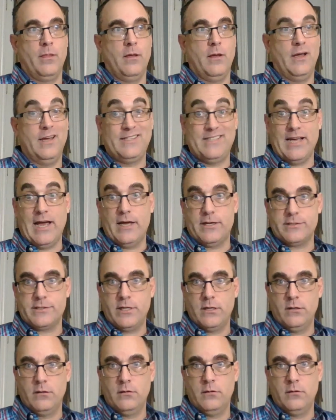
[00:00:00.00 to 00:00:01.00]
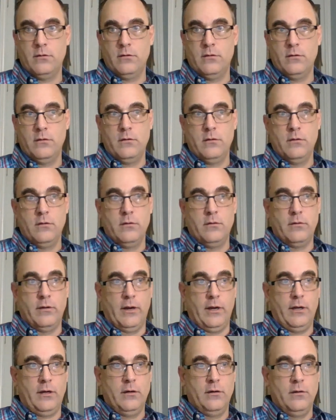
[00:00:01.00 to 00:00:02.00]
a test,
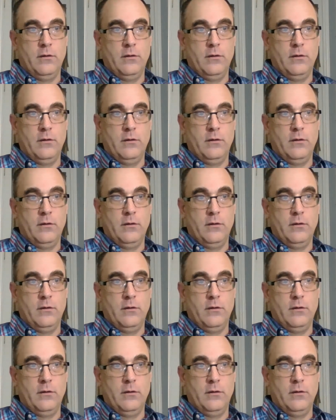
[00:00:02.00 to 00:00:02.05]
right?